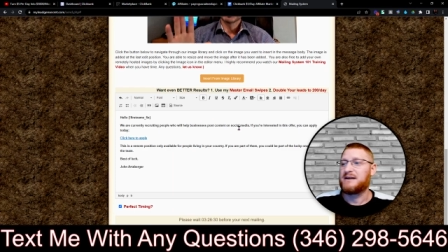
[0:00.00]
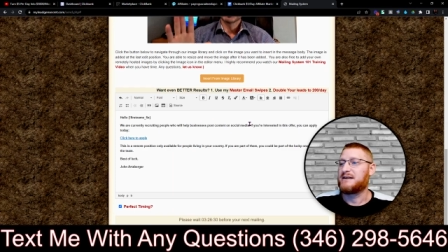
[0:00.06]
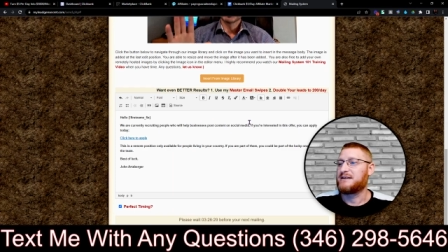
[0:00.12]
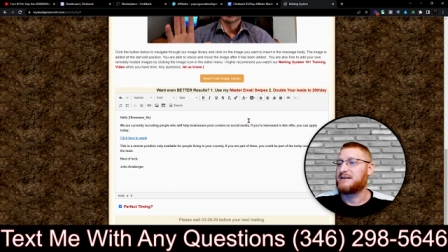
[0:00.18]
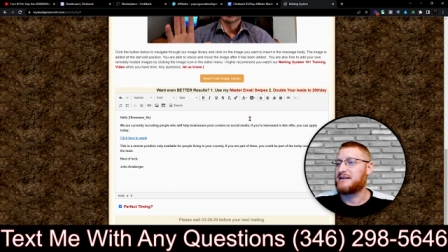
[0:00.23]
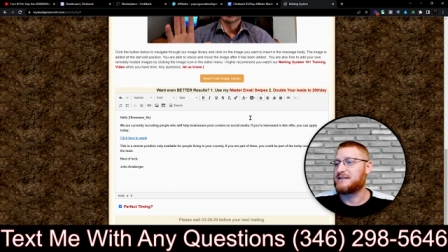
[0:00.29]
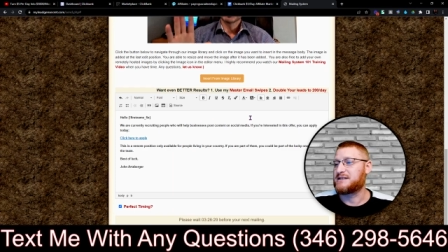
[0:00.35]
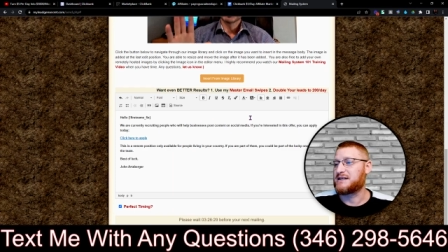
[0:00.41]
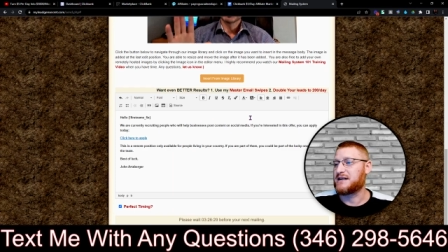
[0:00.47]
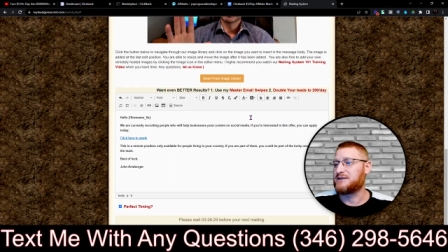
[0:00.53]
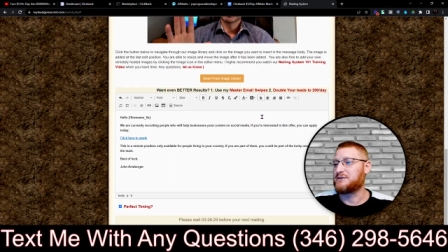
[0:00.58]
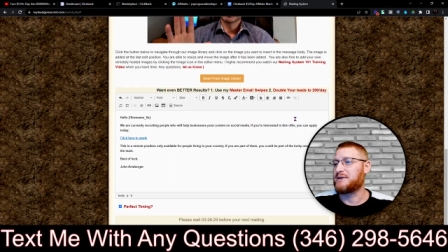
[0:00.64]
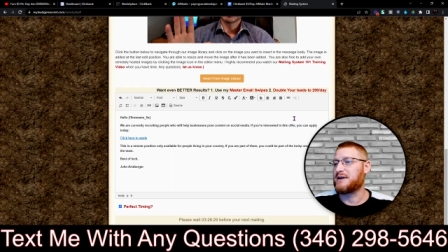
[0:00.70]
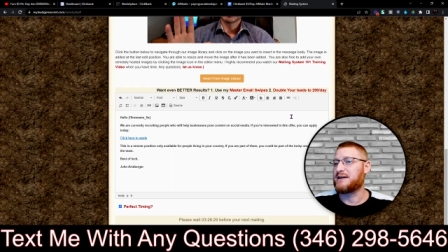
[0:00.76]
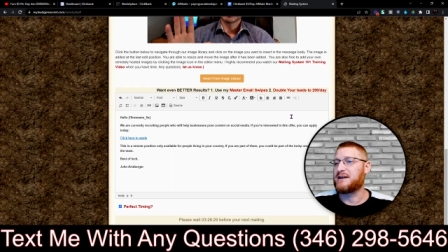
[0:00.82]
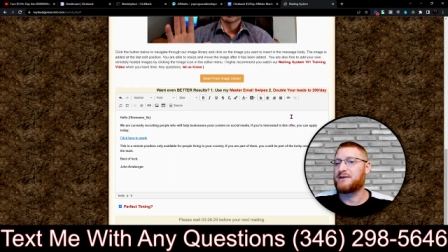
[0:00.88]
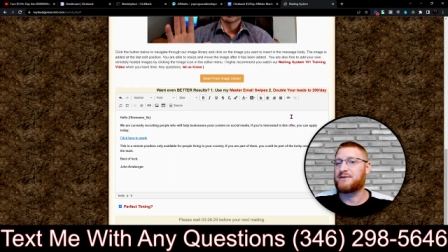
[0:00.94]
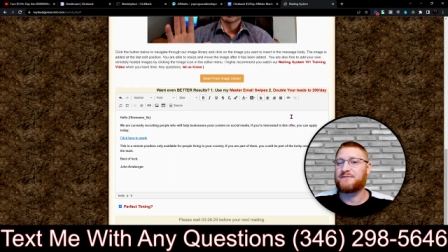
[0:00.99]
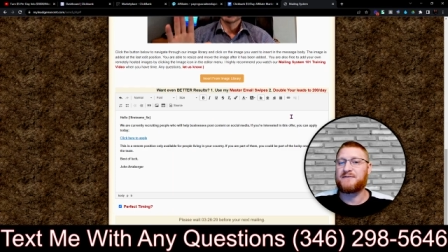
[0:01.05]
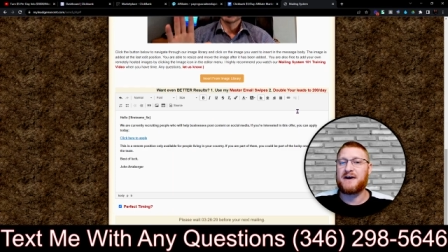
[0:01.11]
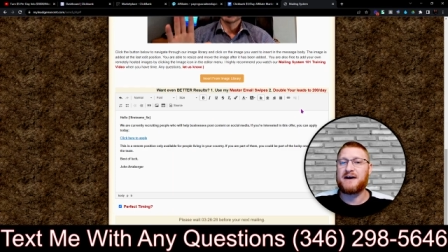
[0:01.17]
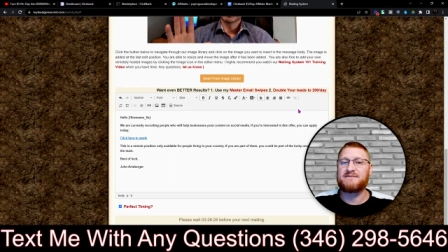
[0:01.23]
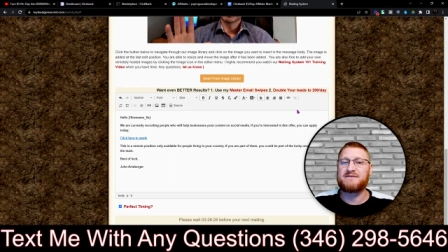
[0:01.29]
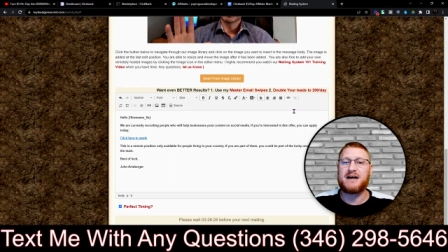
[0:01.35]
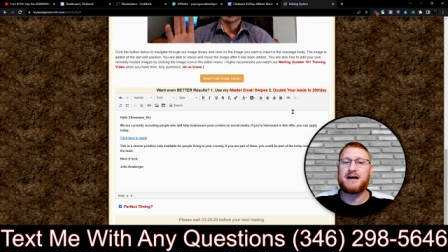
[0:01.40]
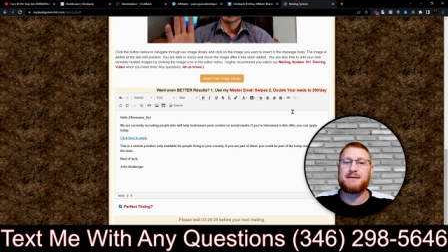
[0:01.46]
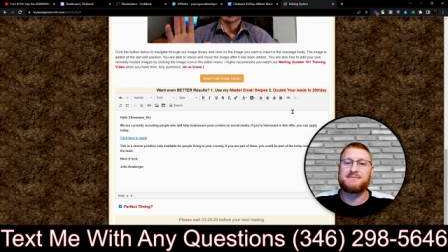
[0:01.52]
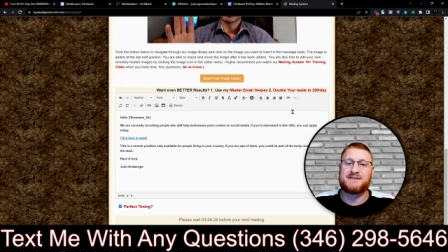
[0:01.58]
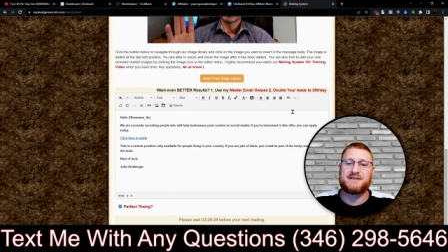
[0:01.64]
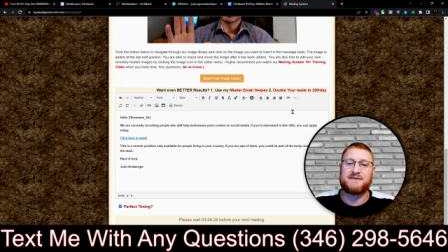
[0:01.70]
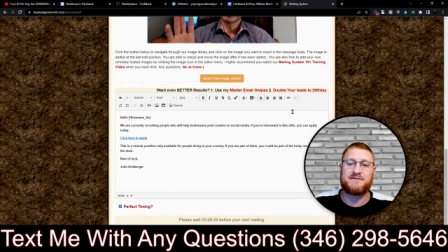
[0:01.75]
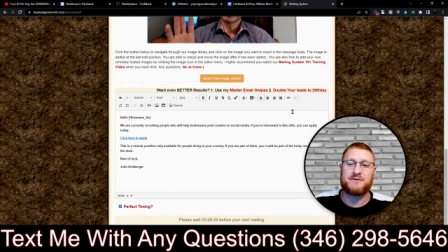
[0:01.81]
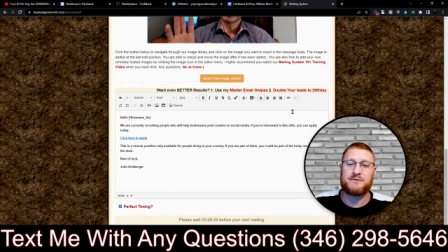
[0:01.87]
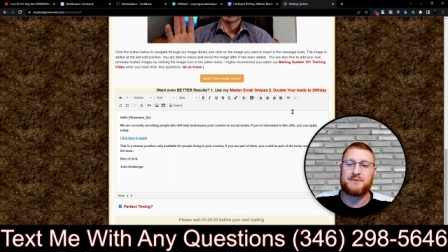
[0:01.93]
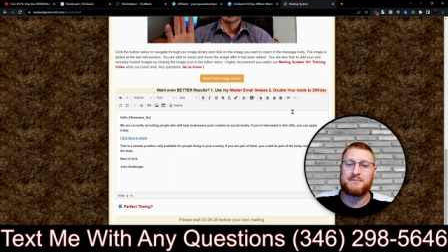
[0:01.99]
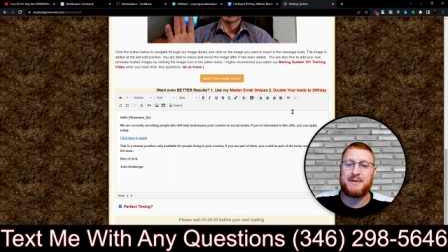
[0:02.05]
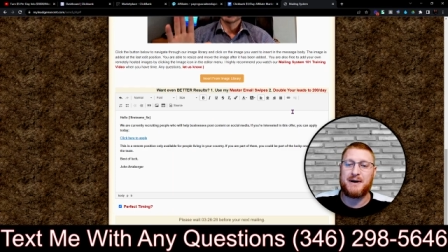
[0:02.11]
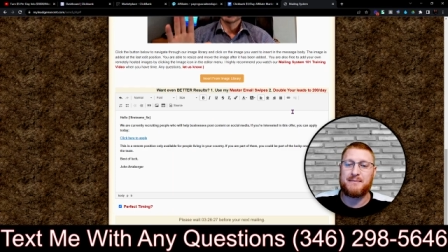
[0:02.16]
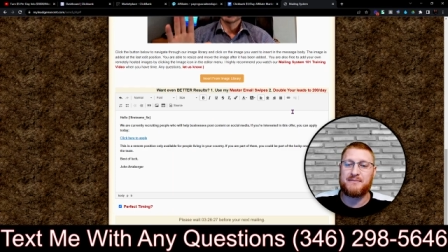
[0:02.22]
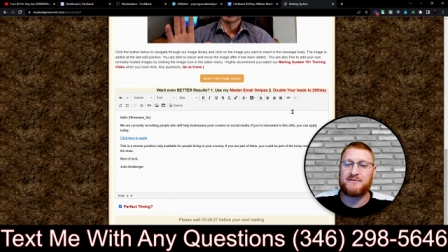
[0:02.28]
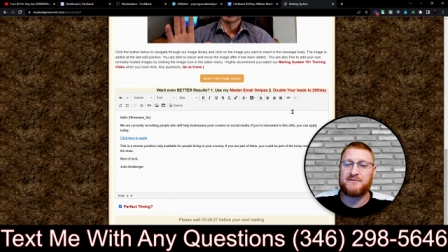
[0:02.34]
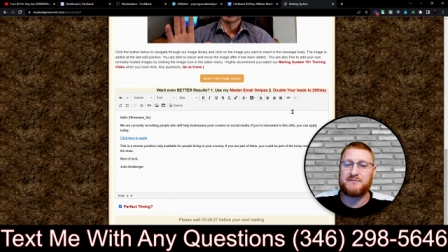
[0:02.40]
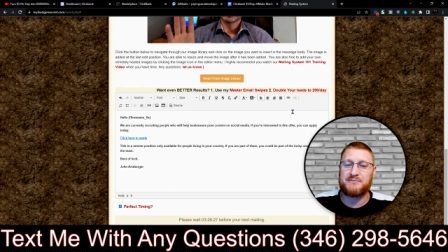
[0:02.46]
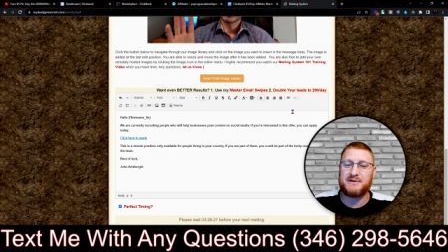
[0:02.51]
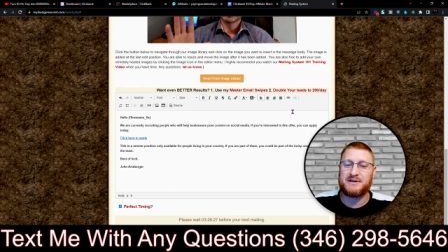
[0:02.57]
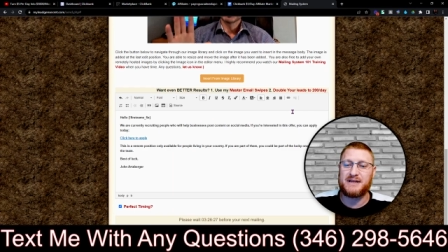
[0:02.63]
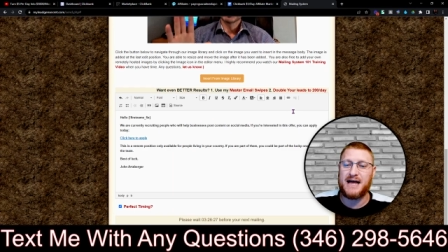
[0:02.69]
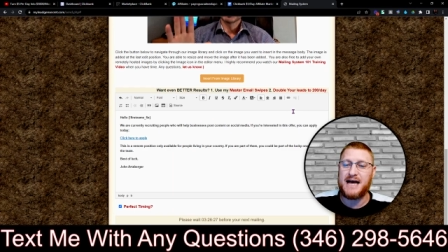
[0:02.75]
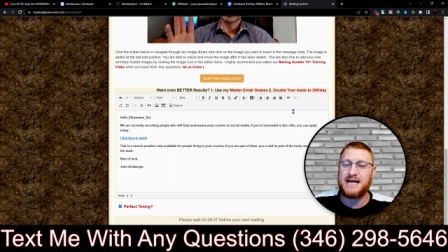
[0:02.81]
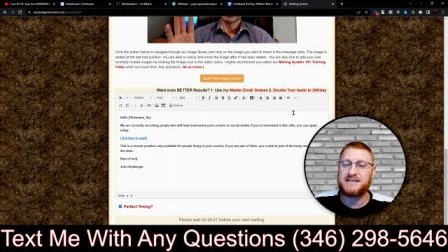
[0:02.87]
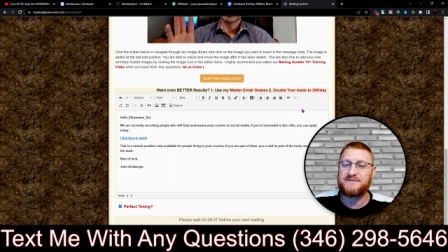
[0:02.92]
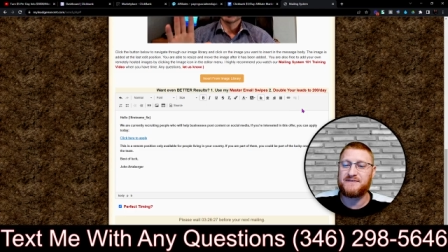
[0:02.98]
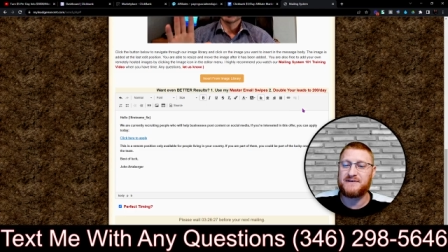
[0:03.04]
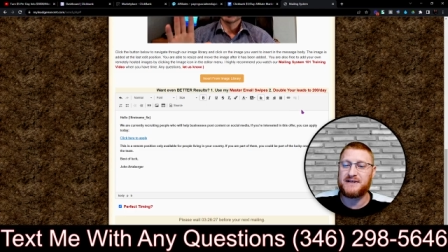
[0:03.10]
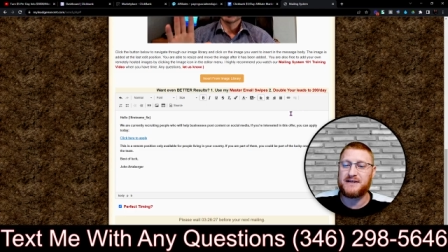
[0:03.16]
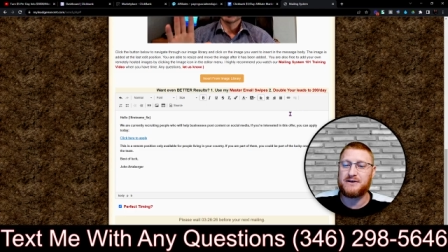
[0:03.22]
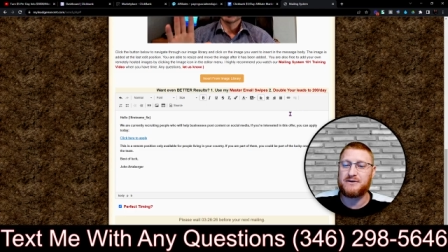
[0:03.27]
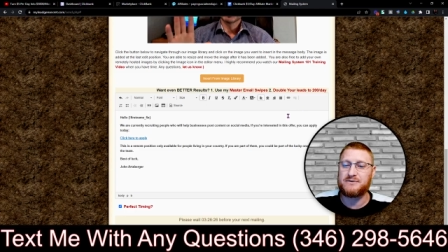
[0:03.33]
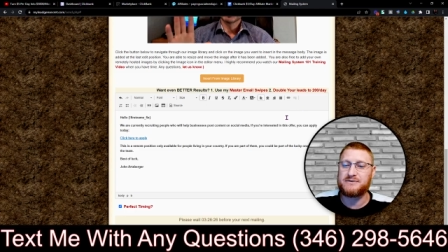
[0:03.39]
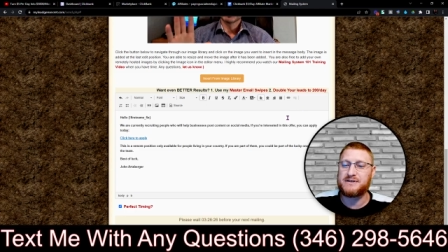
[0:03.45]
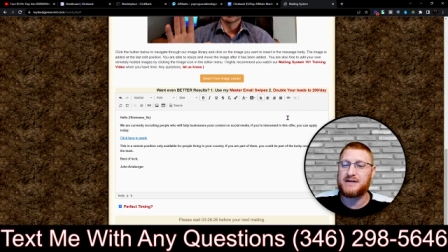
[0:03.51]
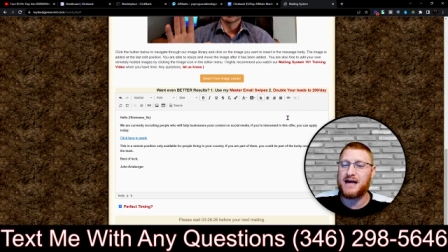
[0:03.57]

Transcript: You just got to do that another 5 times. And if you remember from the last videos,